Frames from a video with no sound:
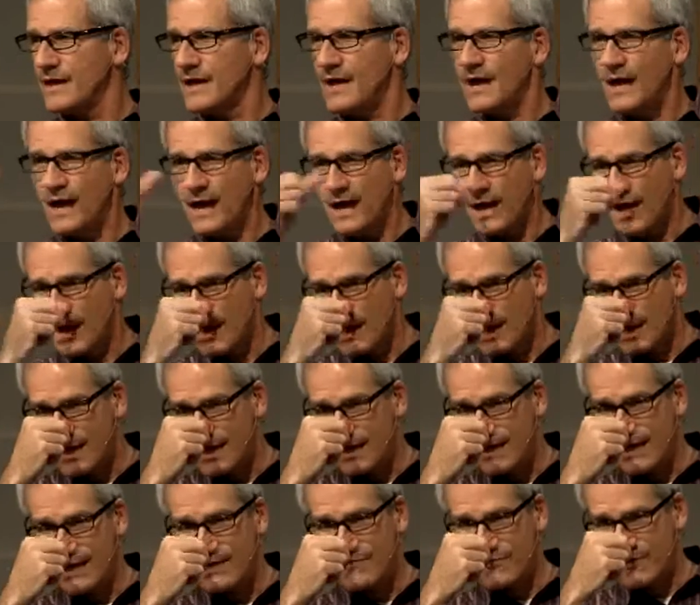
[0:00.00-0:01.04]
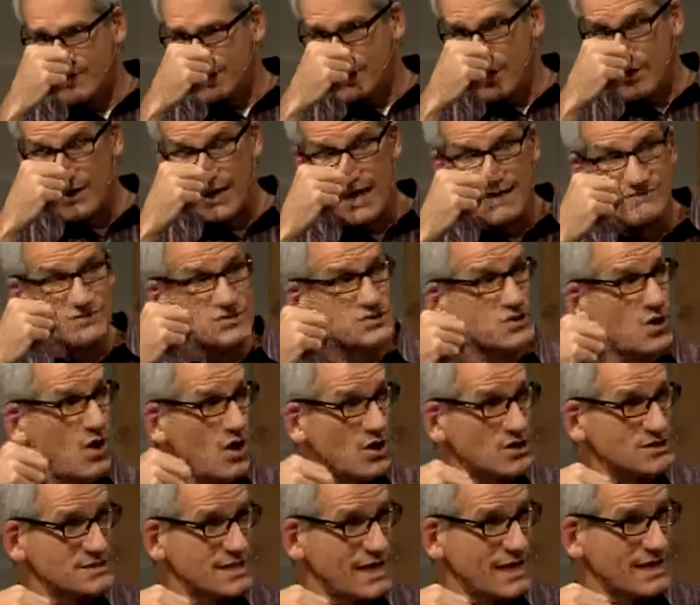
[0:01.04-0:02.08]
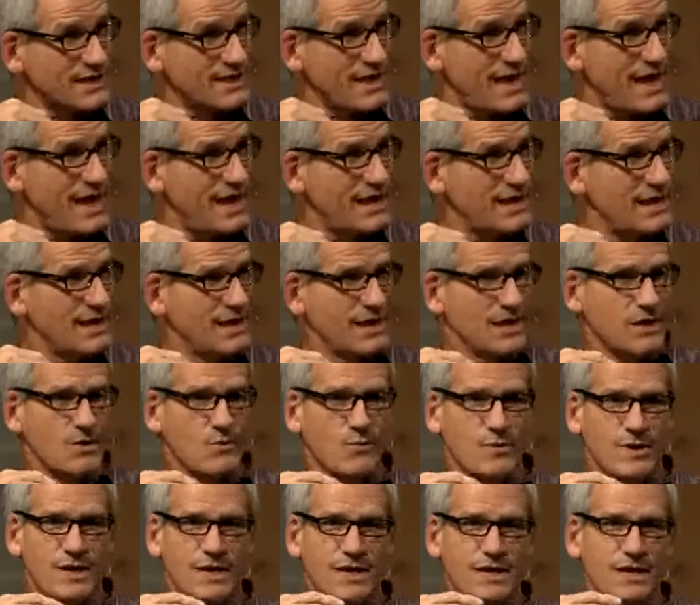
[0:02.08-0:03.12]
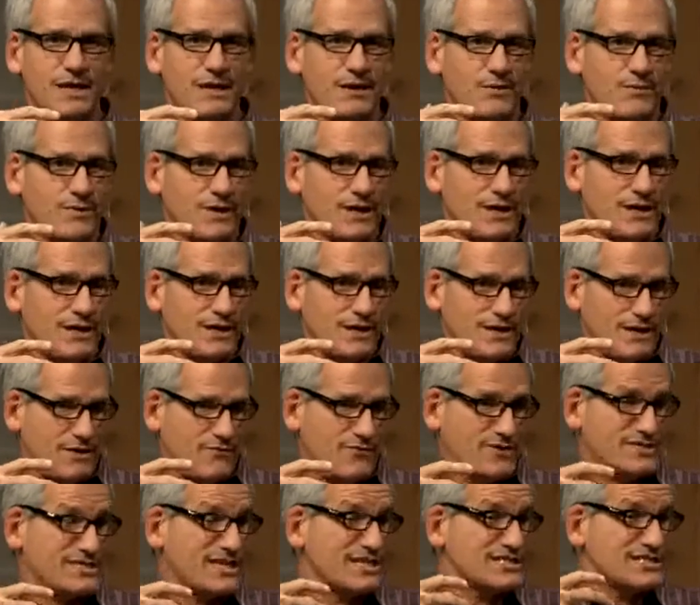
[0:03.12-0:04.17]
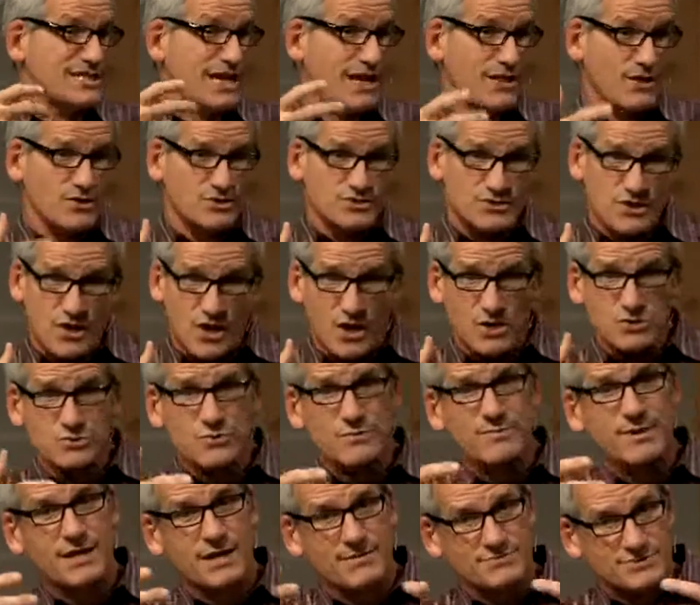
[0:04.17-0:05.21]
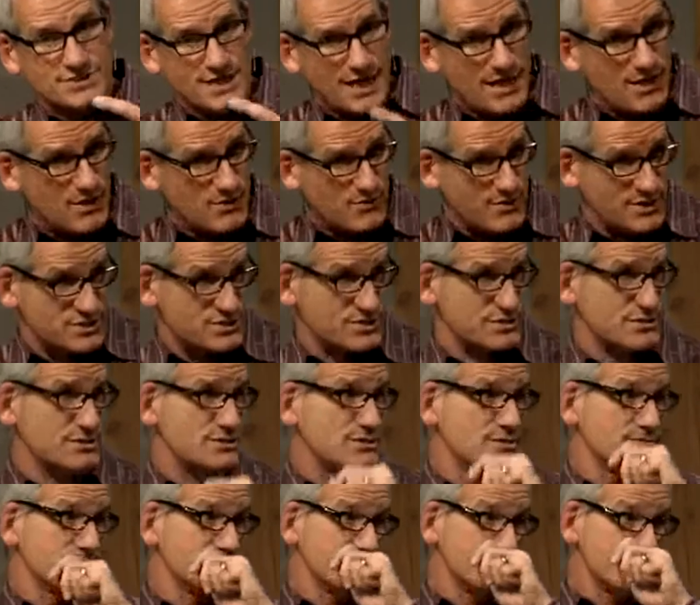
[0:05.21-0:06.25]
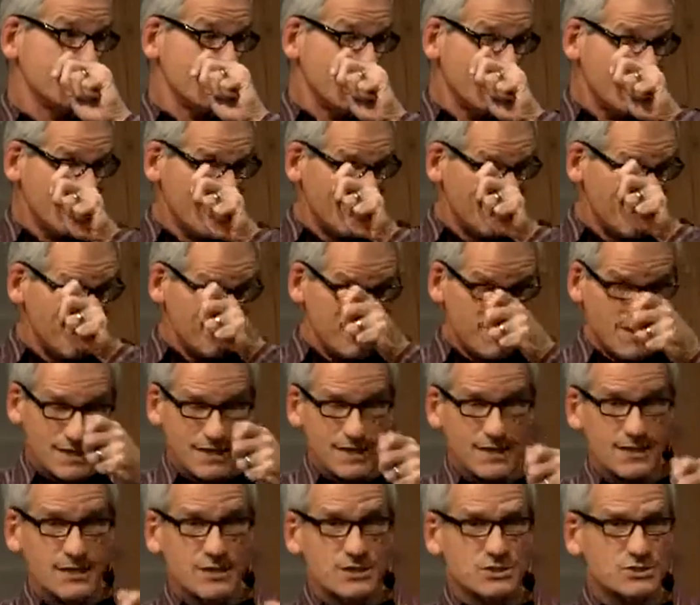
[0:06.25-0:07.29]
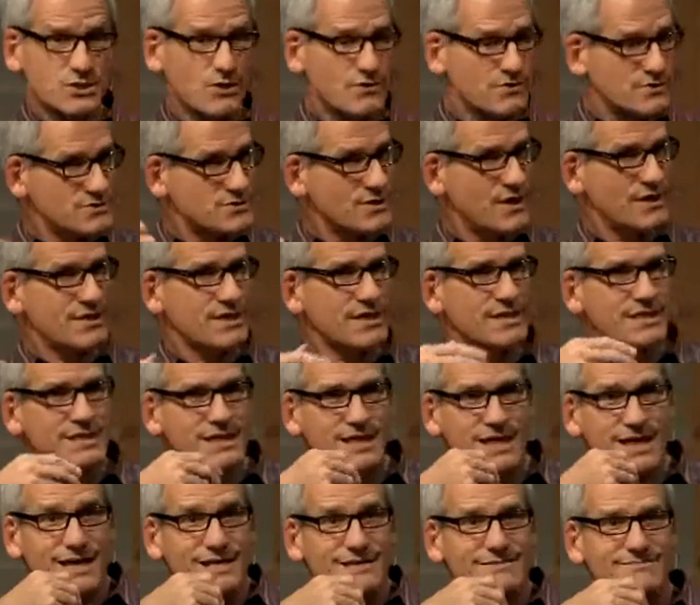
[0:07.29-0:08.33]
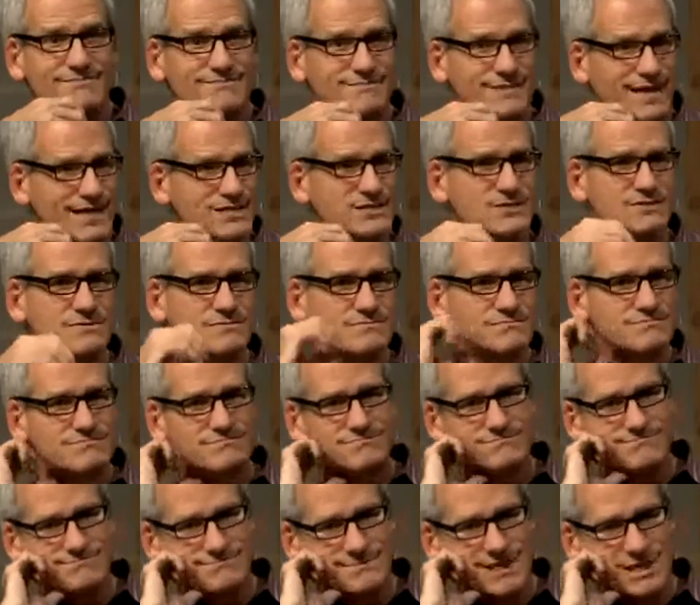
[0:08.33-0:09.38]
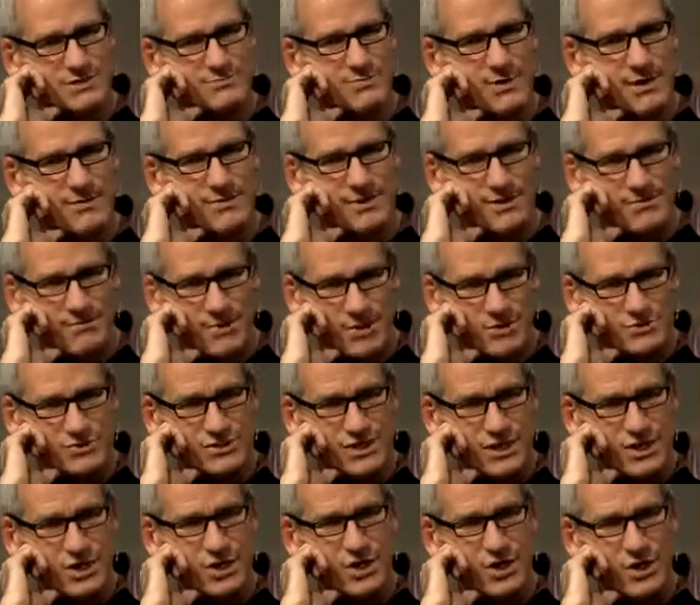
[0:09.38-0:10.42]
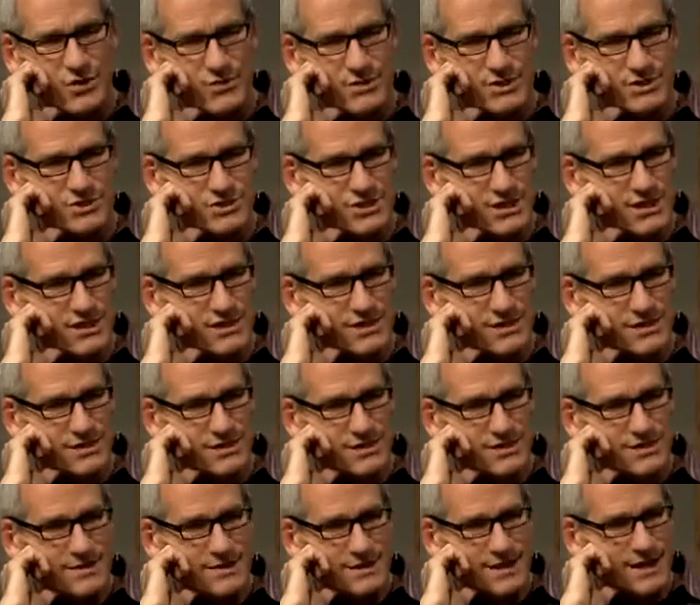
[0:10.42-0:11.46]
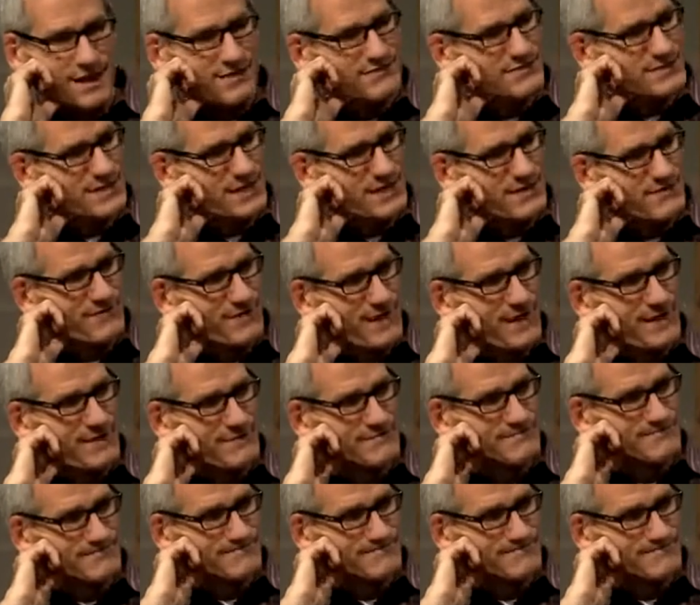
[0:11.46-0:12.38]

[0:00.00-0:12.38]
Uh, if we don't have songs like that, we, we, if we sing shallow songs, we become shallow Christians. Um, so, so I think uh, that's, that's probably the most encouraging thing I've seen of late.